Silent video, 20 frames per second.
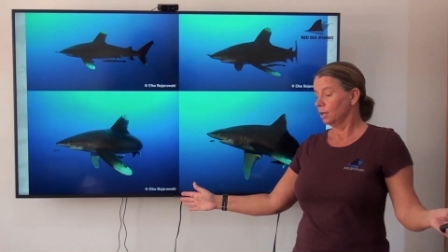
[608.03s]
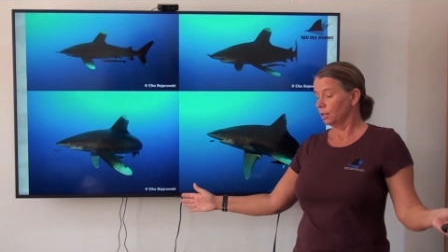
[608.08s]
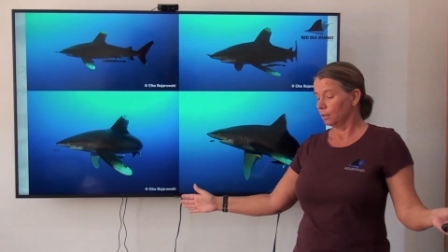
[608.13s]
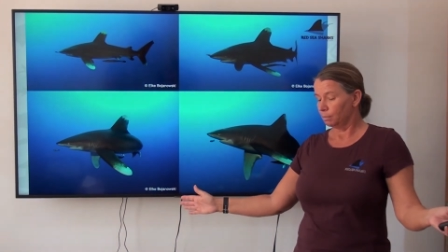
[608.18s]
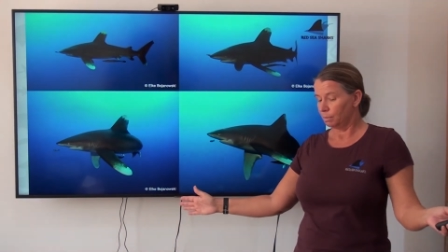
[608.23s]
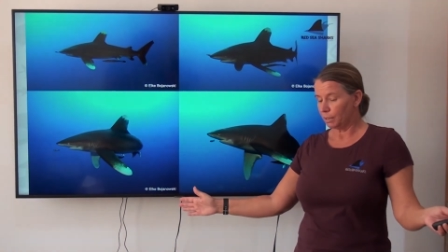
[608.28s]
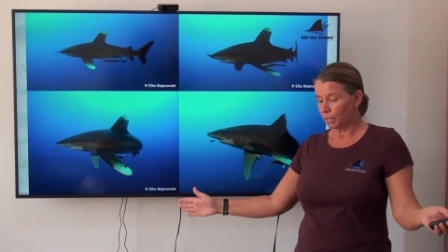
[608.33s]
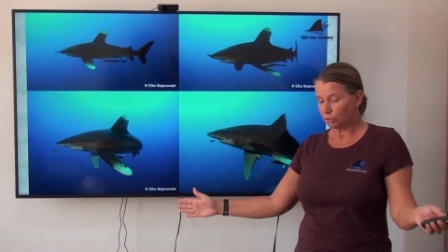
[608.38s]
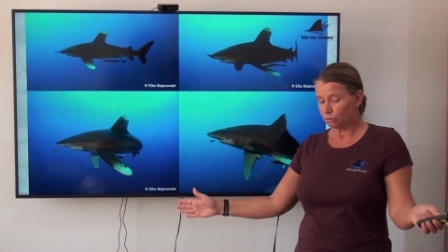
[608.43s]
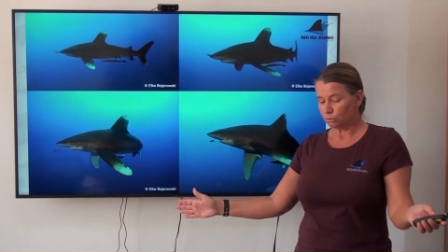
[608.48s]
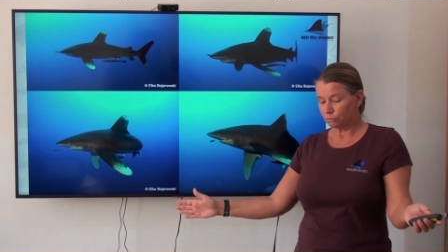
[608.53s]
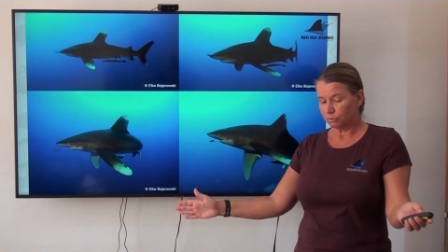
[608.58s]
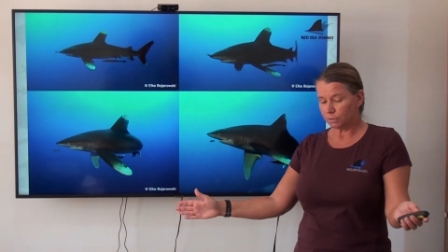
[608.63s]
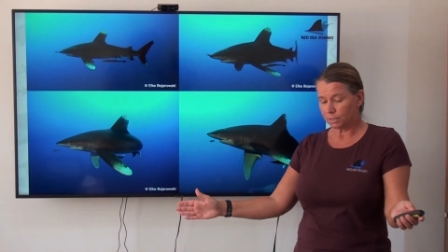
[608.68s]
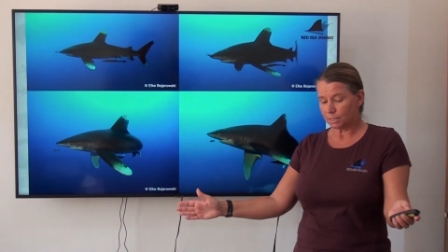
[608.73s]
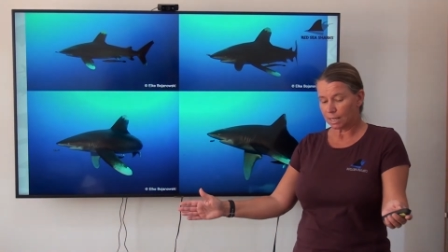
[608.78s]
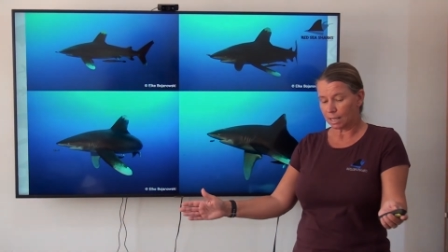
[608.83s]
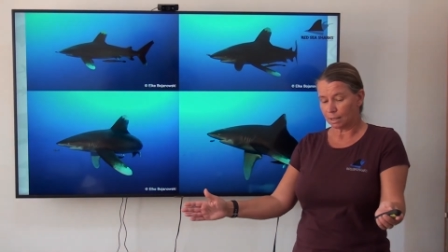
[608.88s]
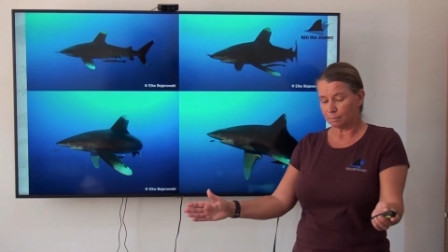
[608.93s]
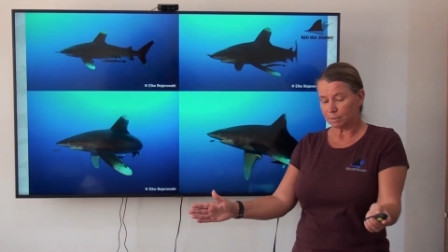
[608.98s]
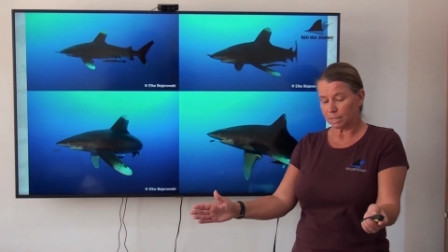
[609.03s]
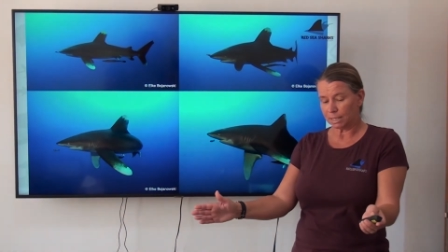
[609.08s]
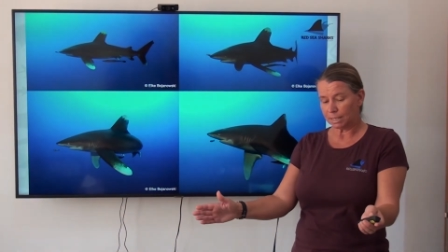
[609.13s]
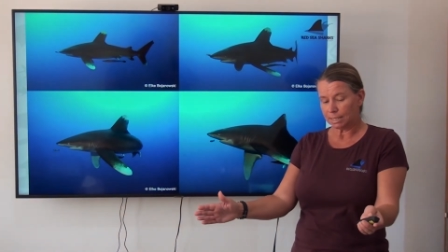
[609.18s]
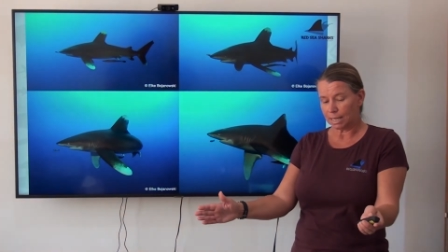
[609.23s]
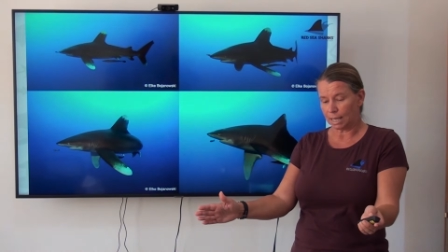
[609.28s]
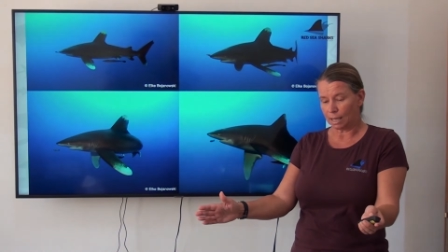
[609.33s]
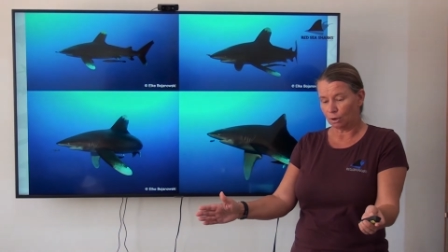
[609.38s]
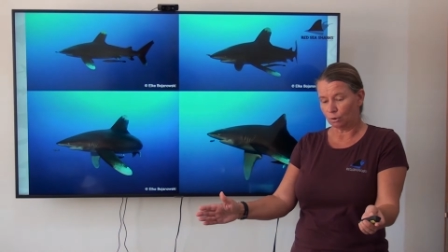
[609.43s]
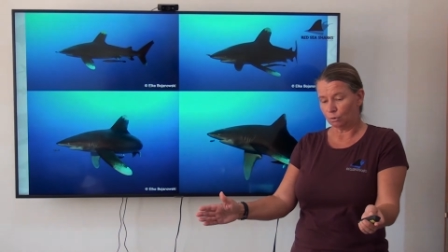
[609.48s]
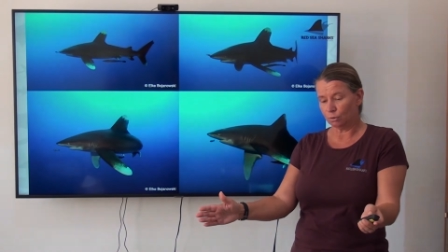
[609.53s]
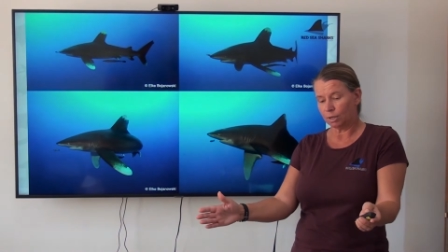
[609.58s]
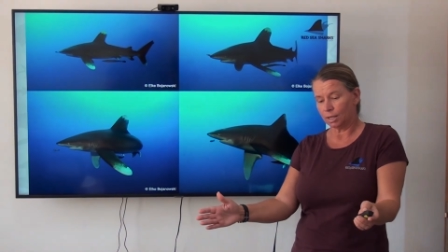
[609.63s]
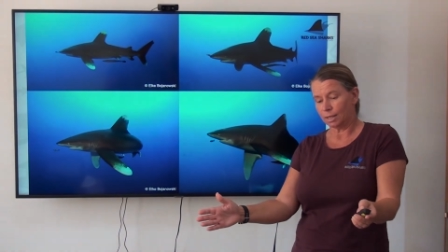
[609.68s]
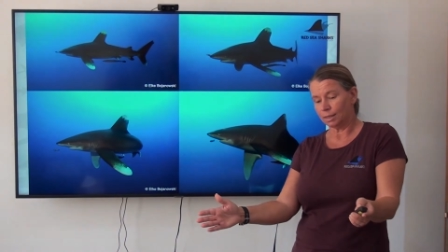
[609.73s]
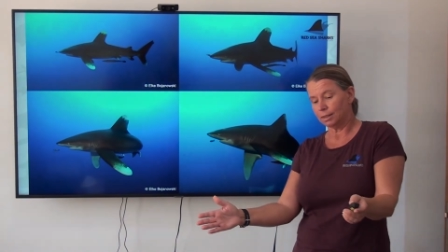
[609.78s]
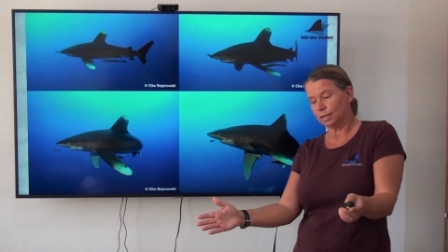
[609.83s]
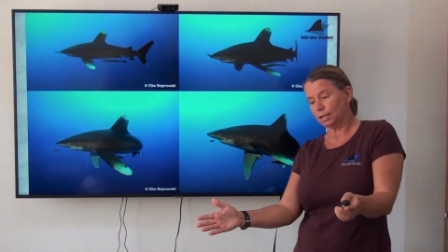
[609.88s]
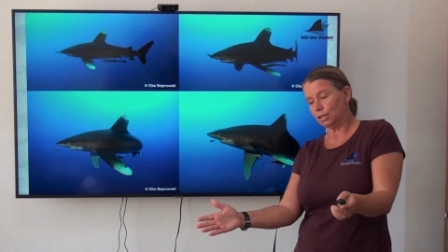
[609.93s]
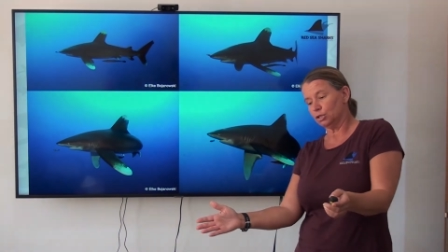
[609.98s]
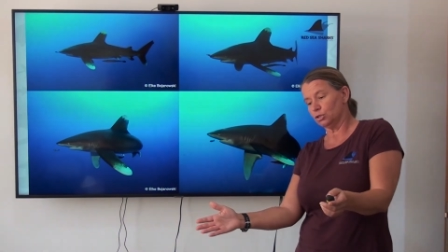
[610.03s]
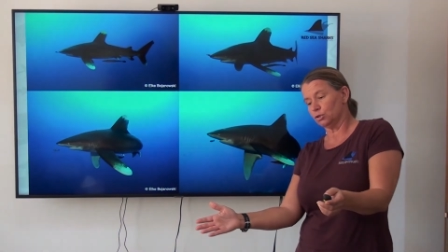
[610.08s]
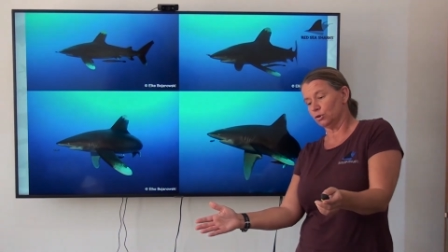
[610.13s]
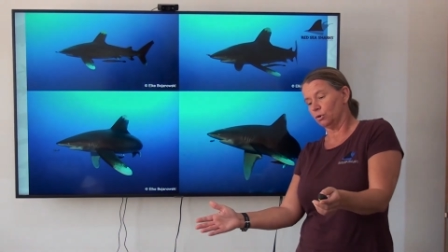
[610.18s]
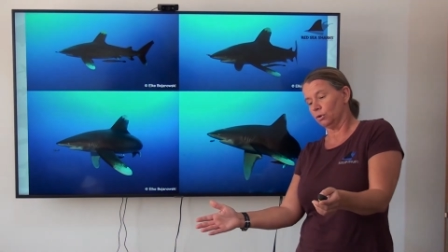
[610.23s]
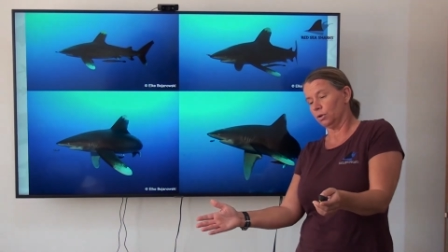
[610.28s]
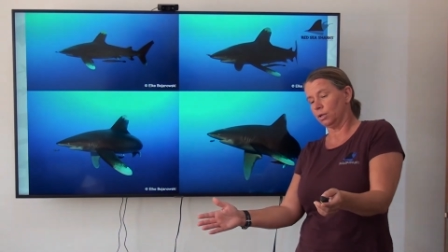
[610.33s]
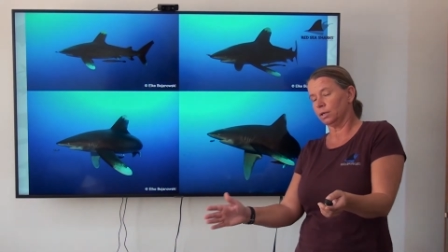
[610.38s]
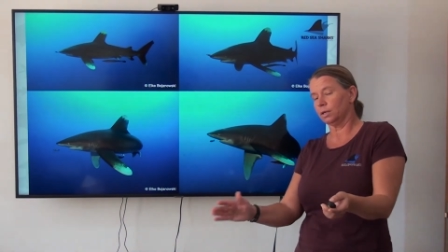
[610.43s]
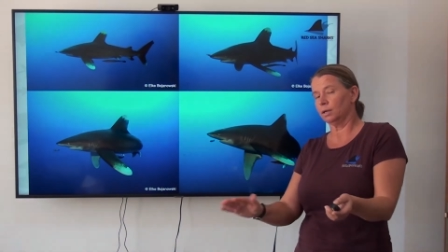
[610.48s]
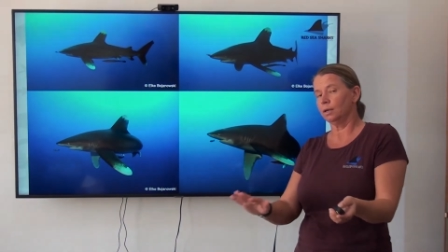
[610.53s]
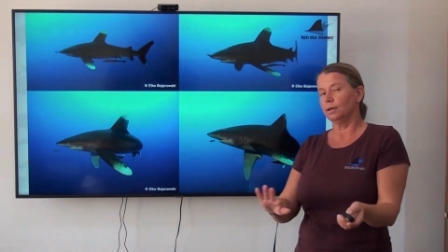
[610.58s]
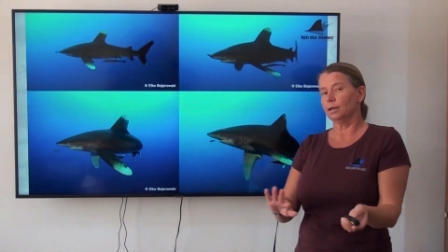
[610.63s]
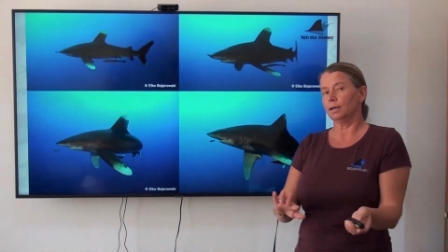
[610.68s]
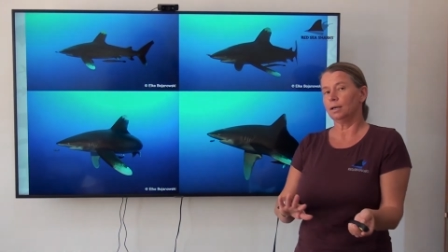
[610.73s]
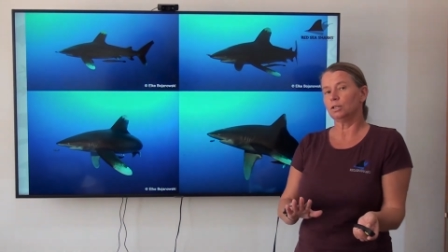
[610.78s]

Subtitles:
The pectoral fin coming down and then turning,